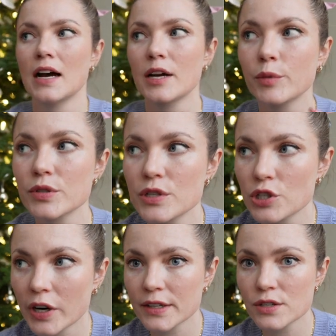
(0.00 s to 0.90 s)
I'm also
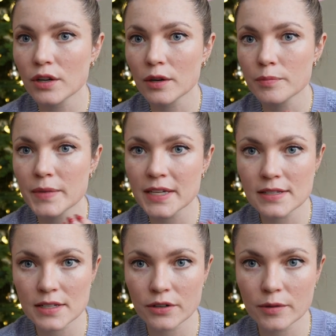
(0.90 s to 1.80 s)
trying to not mix
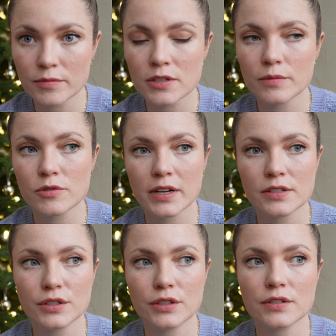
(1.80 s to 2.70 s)
serum, so I'm trying
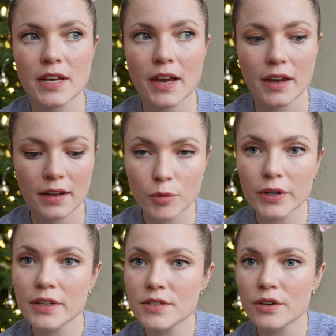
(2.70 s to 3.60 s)
to use a
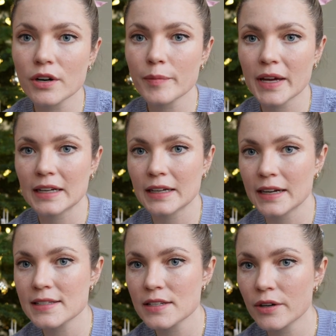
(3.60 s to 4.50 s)
morning serum and a
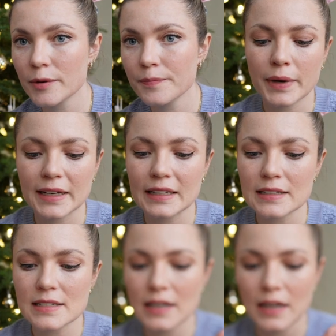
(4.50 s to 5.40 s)
night serum. But
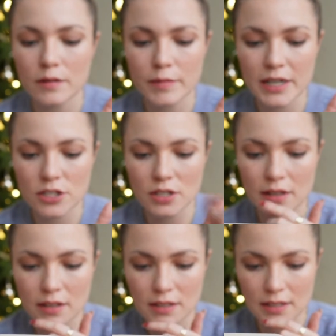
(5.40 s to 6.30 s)
let's see how much
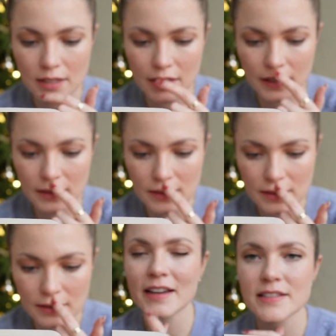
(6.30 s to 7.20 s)
this
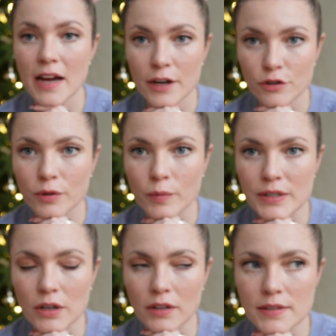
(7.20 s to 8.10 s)
is. It's
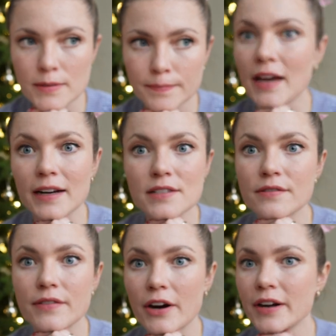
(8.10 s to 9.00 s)
$101. That is
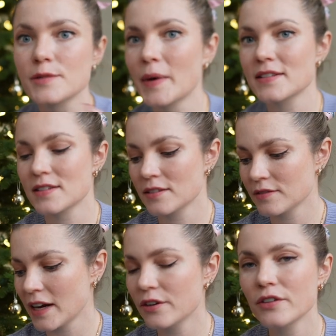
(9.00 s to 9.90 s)
very expensive.
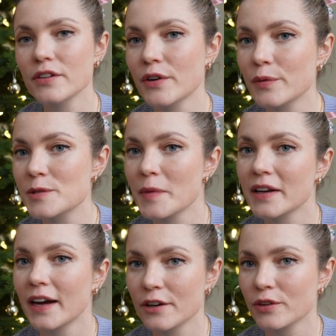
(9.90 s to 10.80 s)
I don't know if I would spend
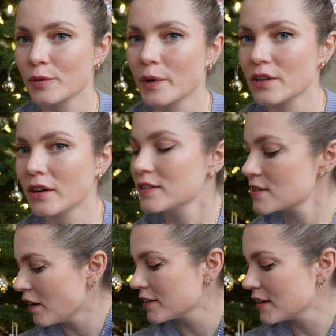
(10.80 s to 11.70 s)
$101
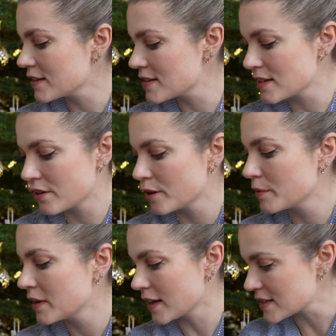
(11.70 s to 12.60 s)
on a serum
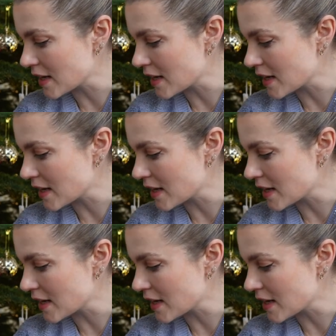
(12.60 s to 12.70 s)
that